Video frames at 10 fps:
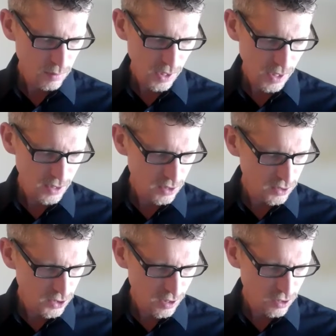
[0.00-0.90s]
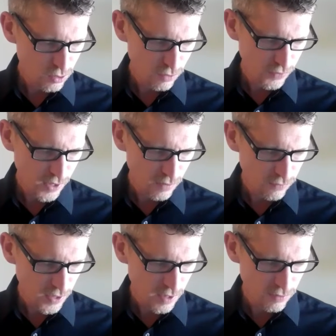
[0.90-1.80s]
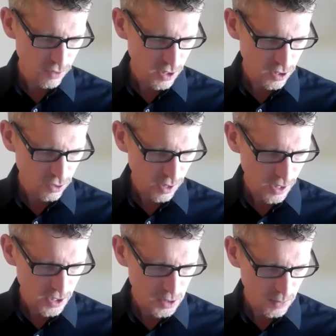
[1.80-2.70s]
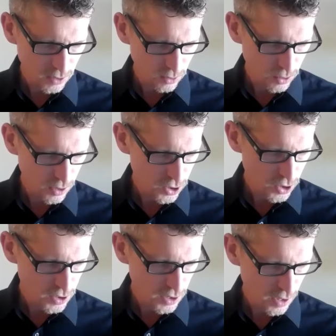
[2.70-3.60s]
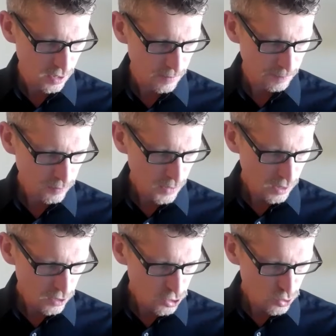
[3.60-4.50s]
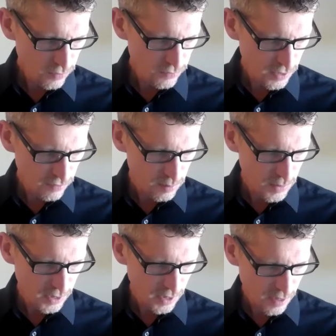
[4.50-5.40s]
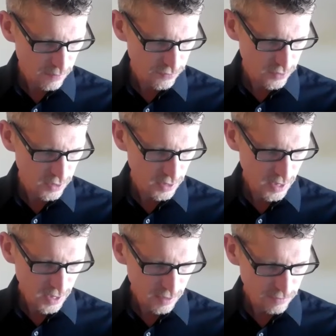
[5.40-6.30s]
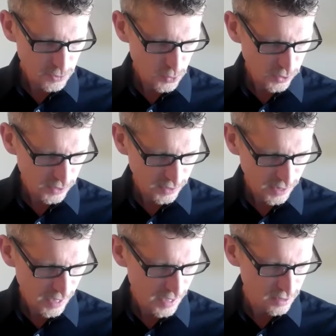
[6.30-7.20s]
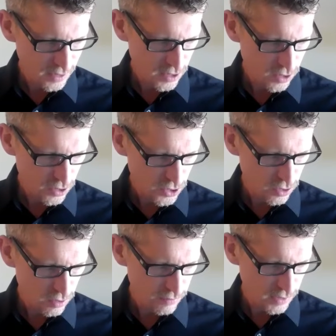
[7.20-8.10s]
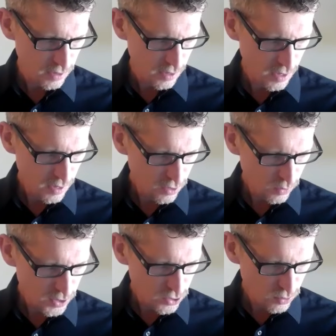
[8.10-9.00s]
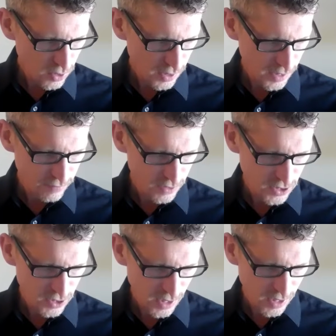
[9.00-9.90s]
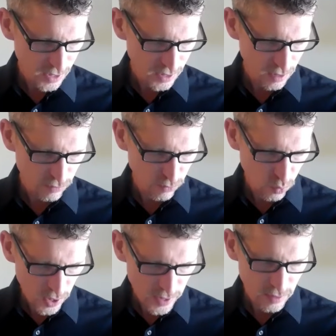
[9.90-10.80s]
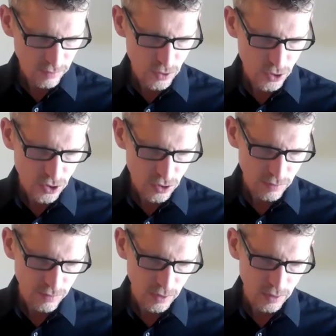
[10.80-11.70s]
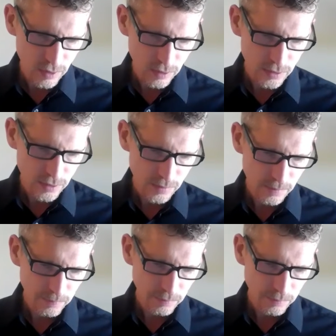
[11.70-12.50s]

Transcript: May I continue to find favor in your eyes, my Lord," she said. "You have given me comfort and have spoken kindly to your servant, though I do not have the standing of one of your servant girls."